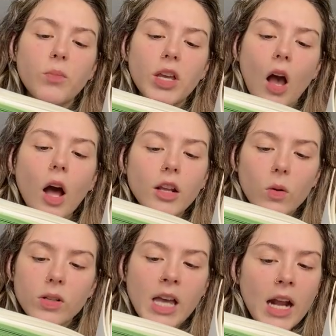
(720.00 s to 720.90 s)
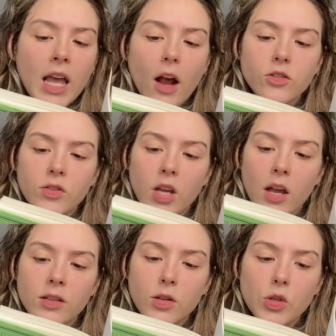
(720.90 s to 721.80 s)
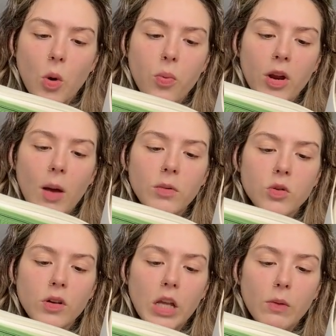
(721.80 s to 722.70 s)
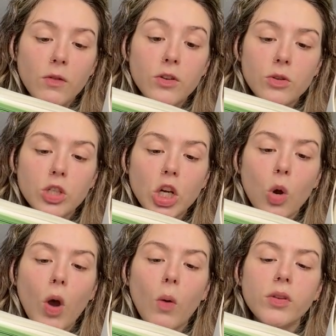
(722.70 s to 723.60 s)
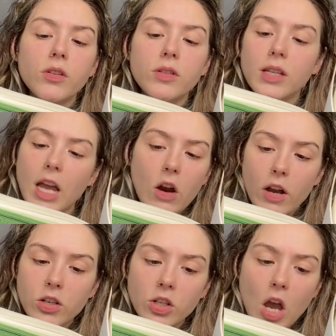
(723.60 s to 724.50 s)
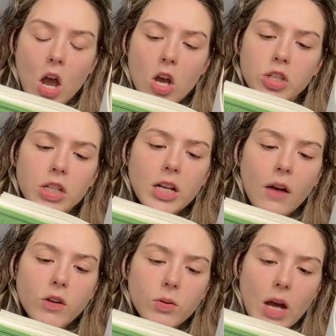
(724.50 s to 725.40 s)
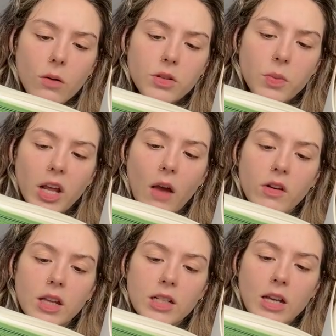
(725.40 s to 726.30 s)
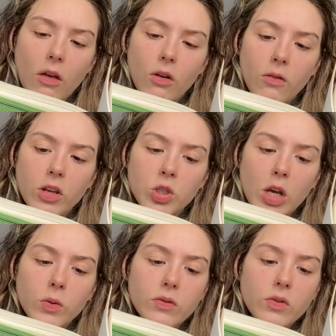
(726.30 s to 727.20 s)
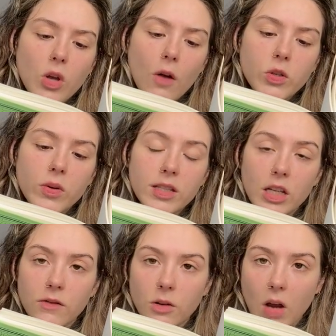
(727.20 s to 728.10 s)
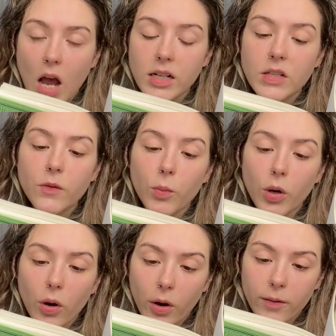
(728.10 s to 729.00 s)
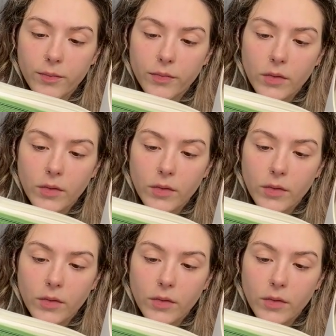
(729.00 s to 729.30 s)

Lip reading: of being unequal to any exercise, so peremptorily refused to go out with her in the carriage, she could have no doubt, putting everything together, that Jane was resolved to receive no kindness from her.